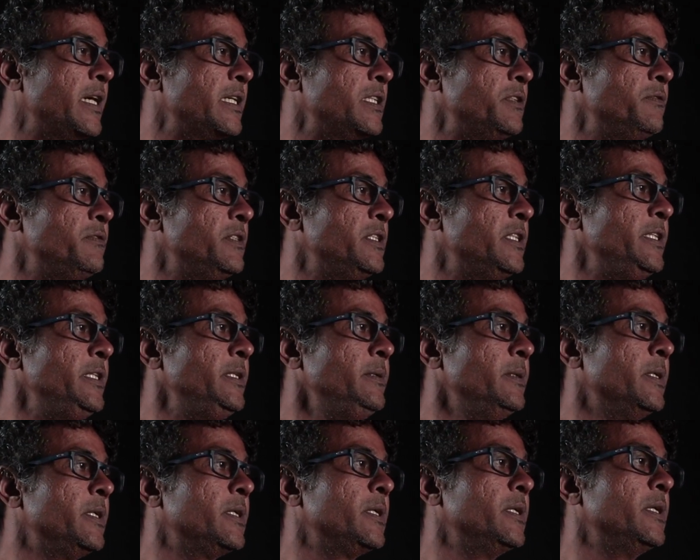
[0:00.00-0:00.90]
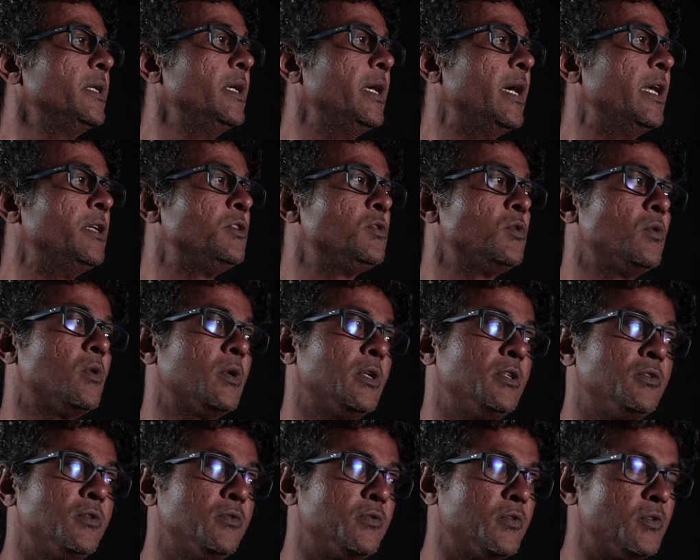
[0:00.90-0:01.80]
activity, and so on
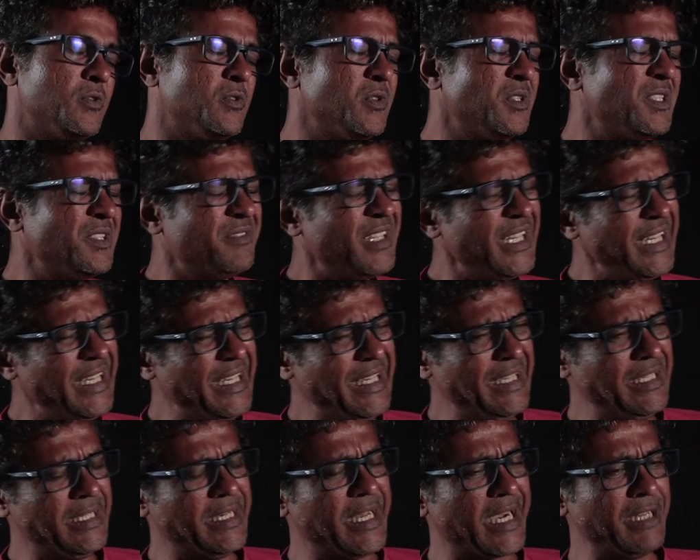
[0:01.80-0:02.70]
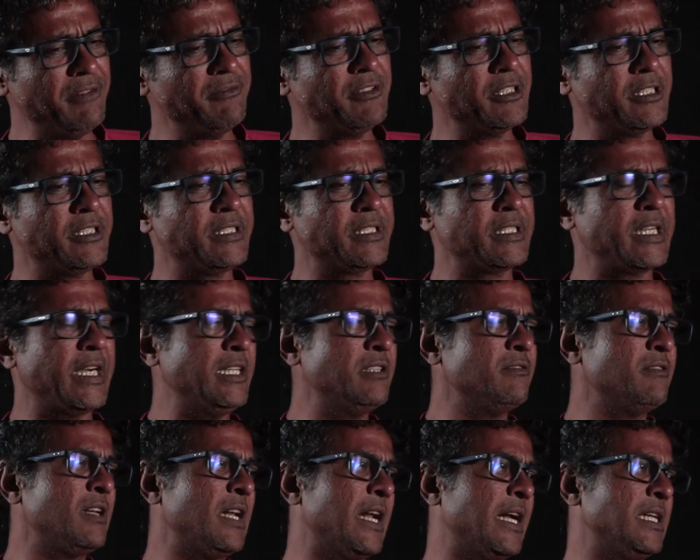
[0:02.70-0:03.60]
and so forth. So it's a very diverse kind
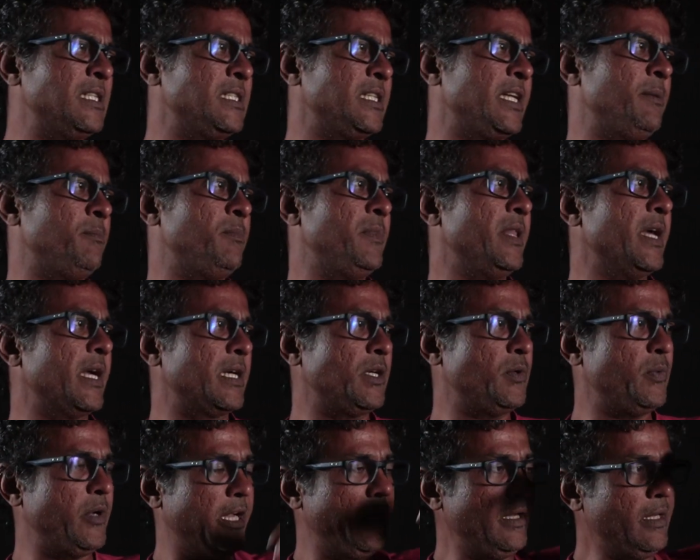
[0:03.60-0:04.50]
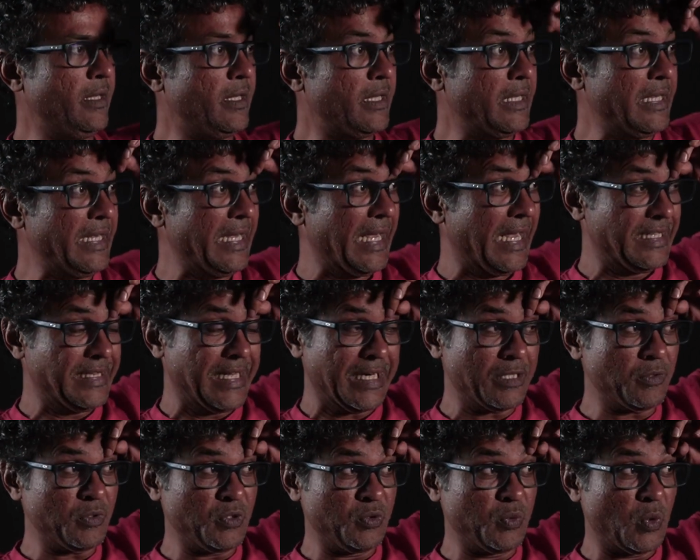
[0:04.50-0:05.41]
of a landscape that way, and
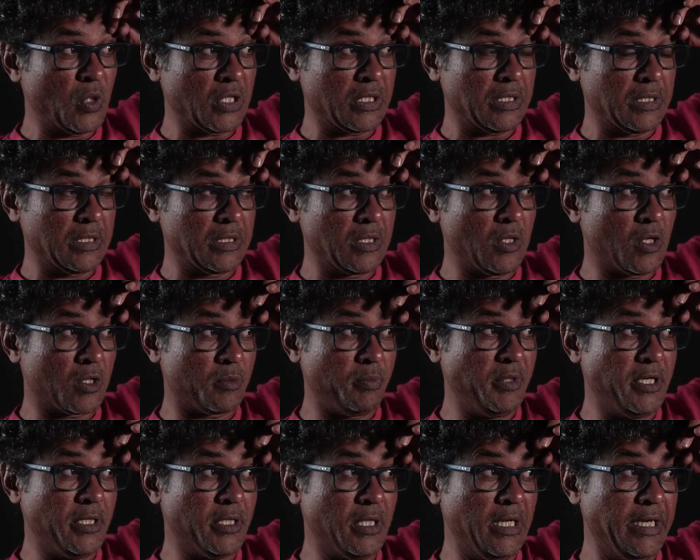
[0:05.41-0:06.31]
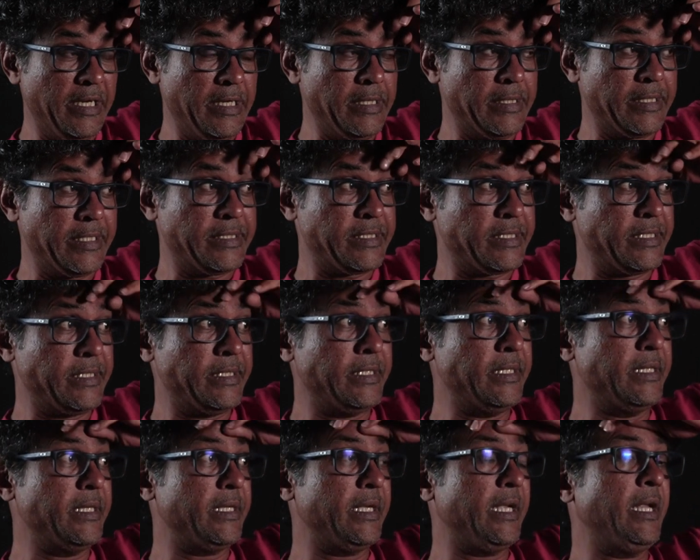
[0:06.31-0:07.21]
that was what got me really interested
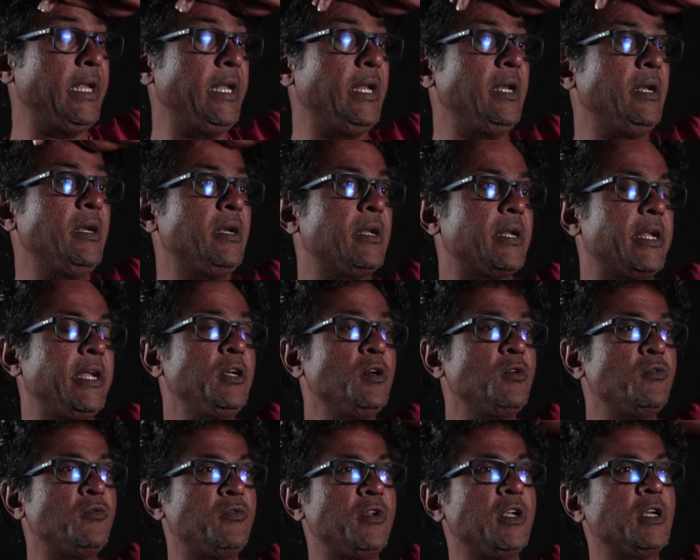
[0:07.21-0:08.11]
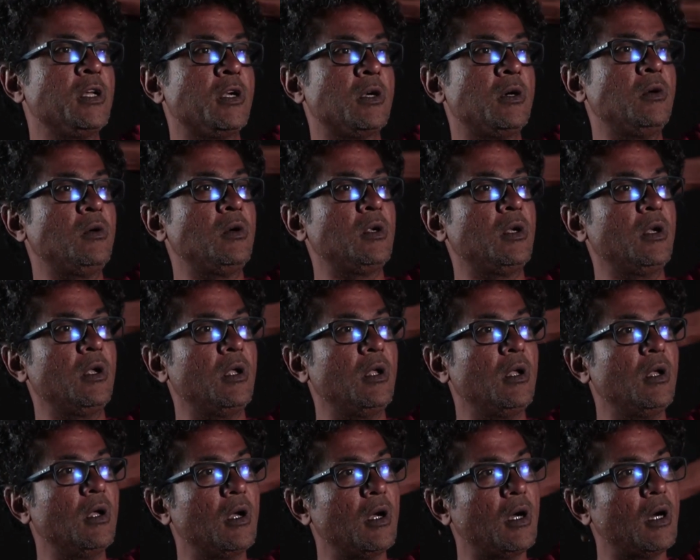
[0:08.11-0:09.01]
in trying to figure out
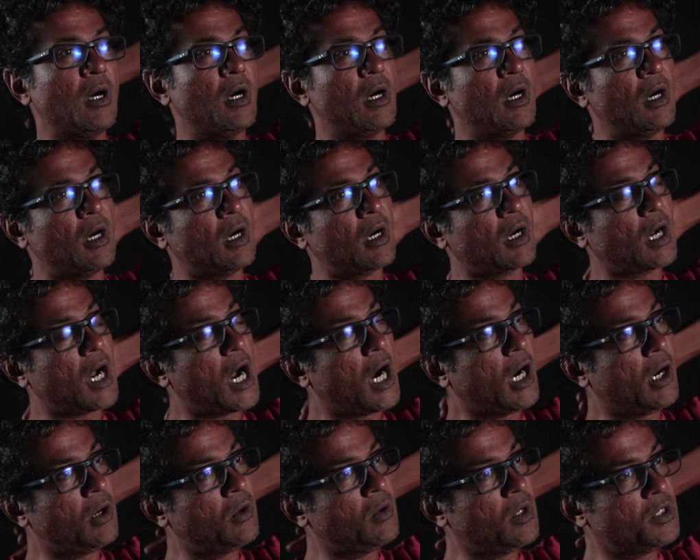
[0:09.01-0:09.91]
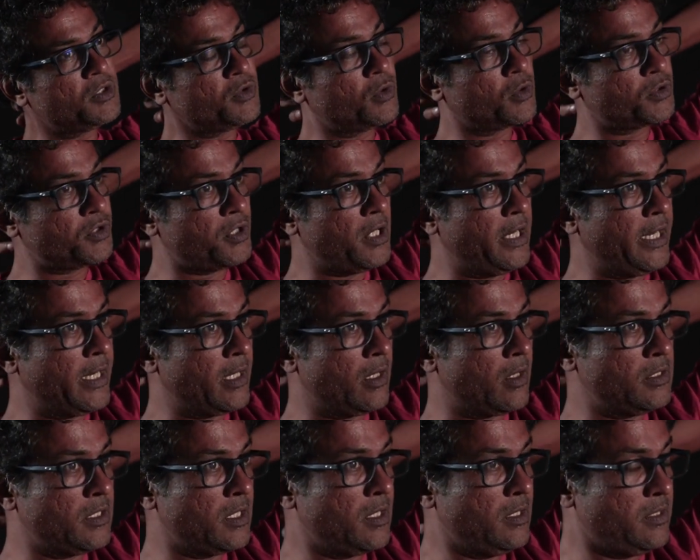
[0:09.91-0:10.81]
how a social
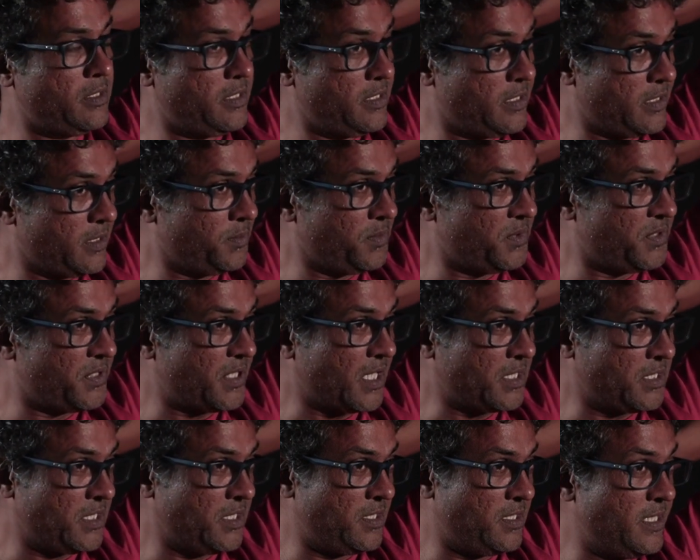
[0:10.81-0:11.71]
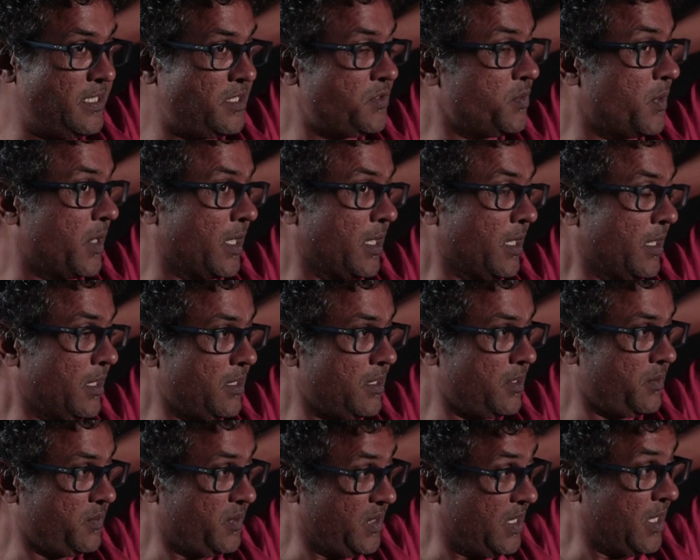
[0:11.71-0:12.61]
ecological system such as this one,
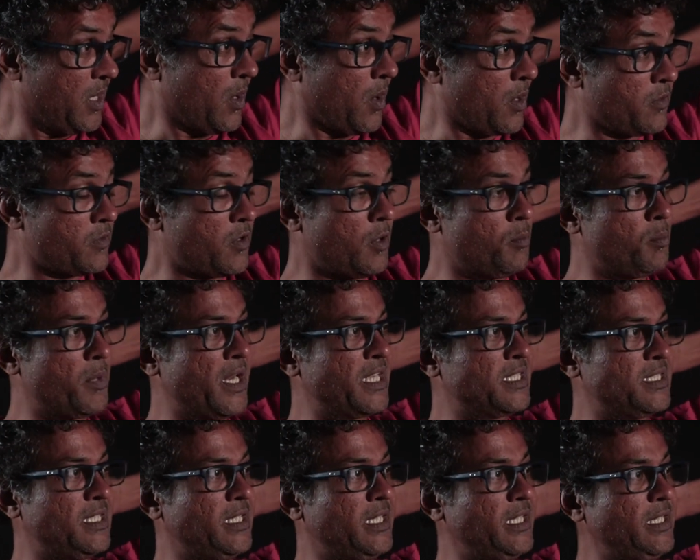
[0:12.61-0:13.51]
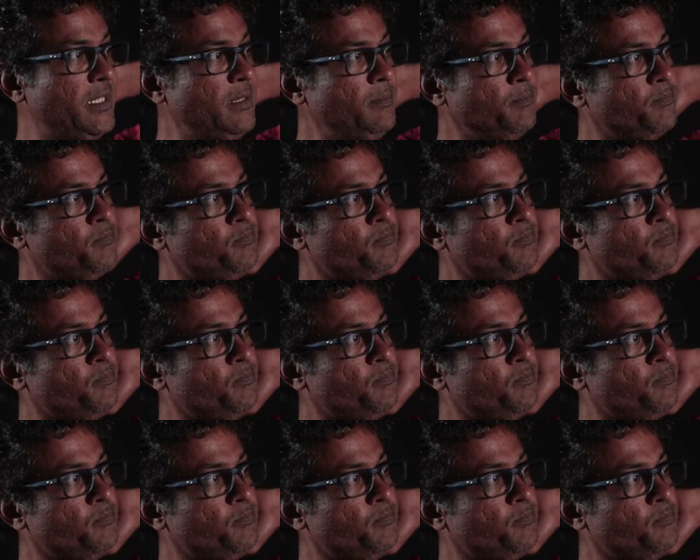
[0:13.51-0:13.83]
with a lot of complexity,